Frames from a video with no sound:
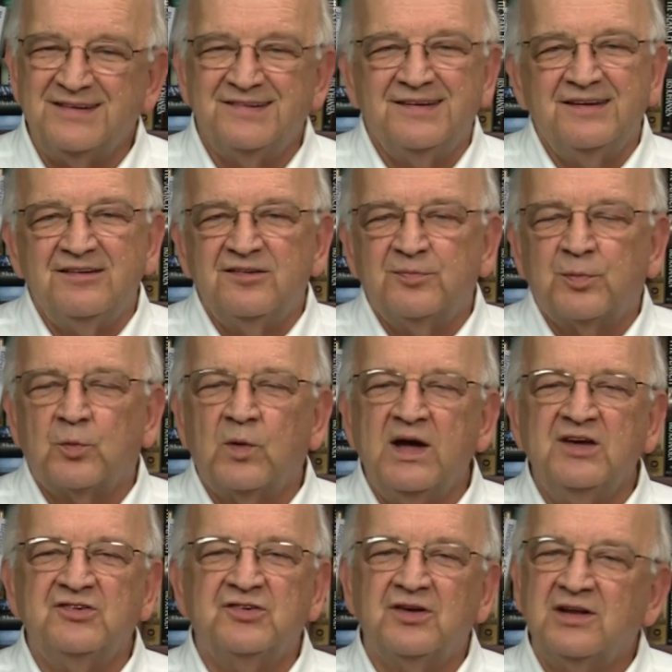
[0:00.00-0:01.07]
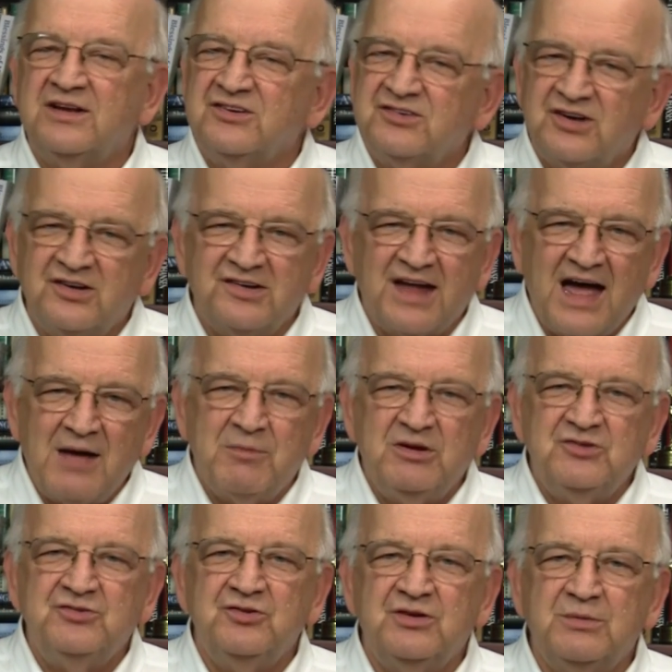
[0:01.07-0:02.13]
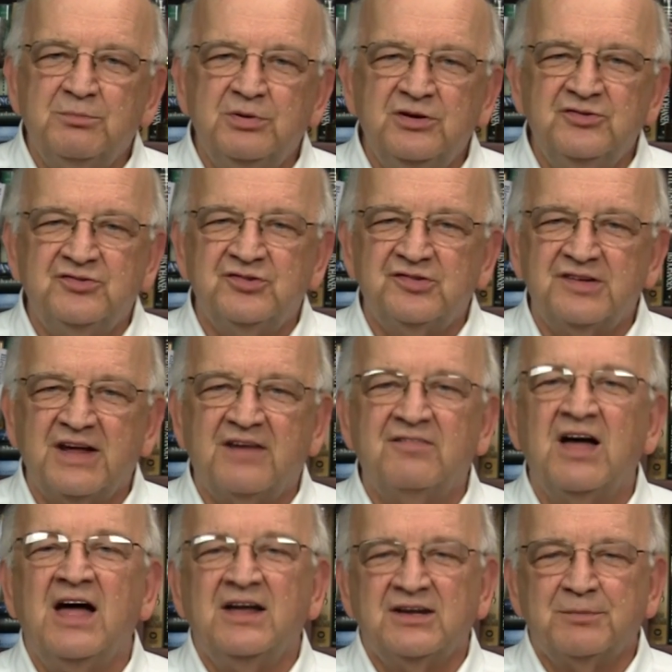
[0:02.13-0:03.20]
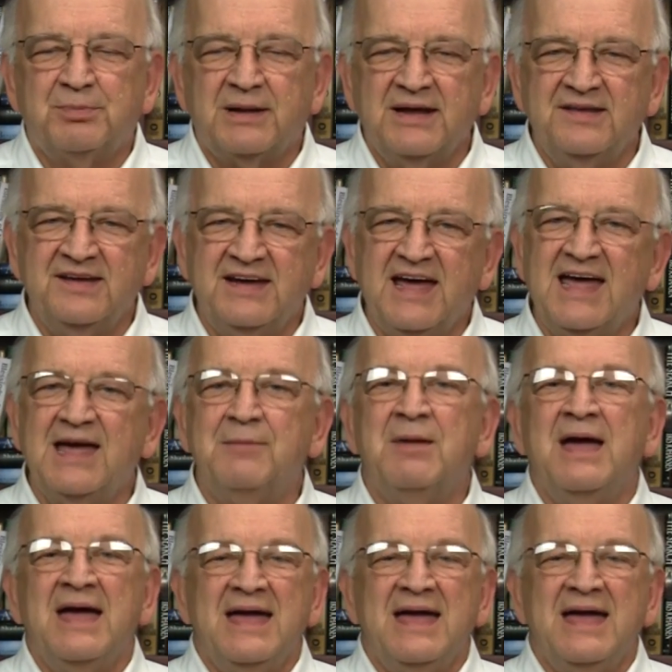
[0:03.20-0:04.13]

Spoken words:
It's inspirational. It shows how much you can push yourself to play the game.